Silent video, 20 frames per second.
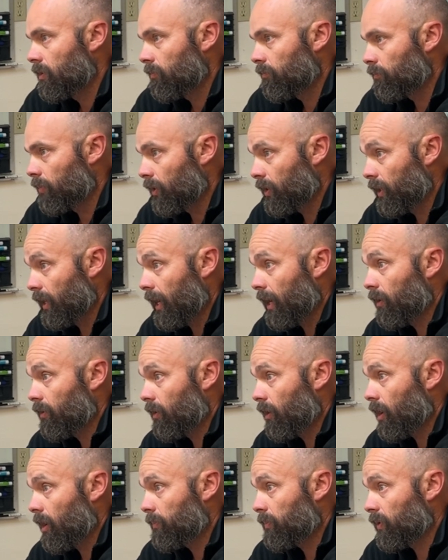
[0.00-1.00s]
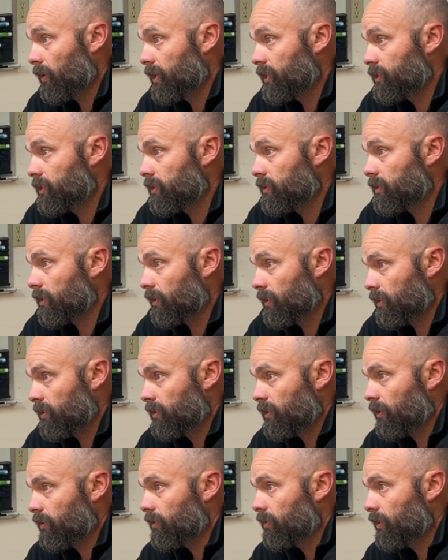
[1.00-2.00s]
burning out operations on the
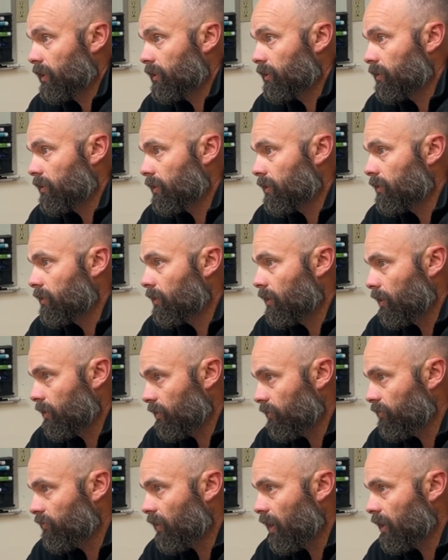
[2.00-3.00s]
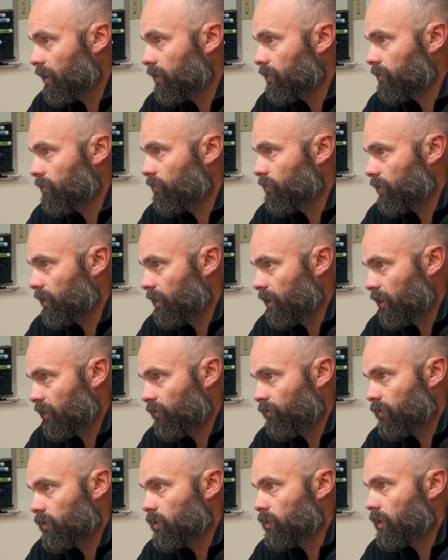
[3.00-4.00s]
southern end of the fire for the next
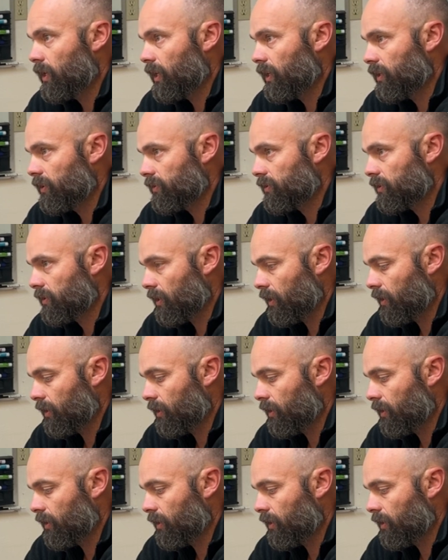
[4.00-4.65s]
few days